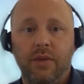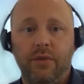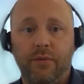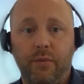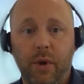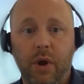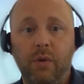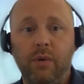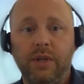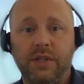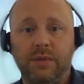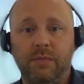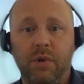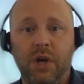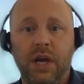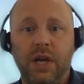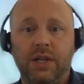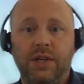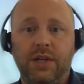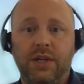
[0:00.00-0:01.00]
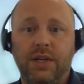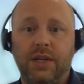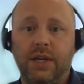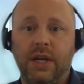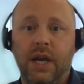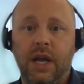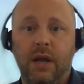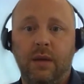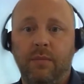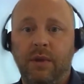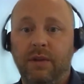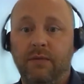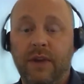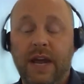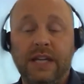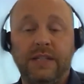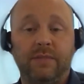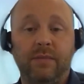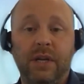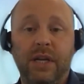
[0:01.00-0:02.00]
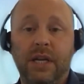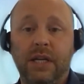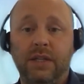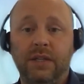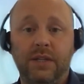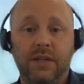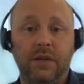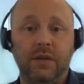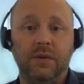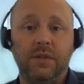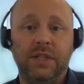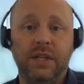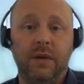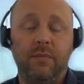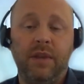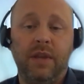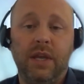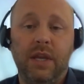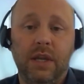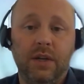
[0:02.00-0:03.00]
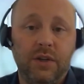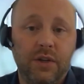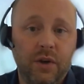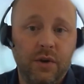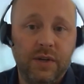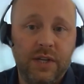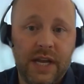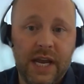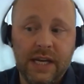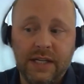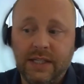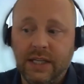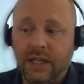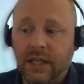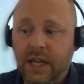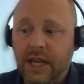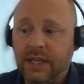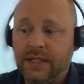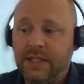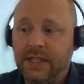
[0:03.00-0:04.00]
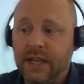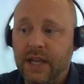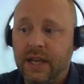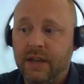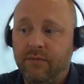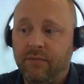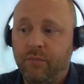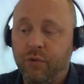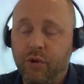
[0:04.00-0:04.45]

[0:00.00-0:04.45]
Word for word: throw as much um, investment into some of the insure techs unless they've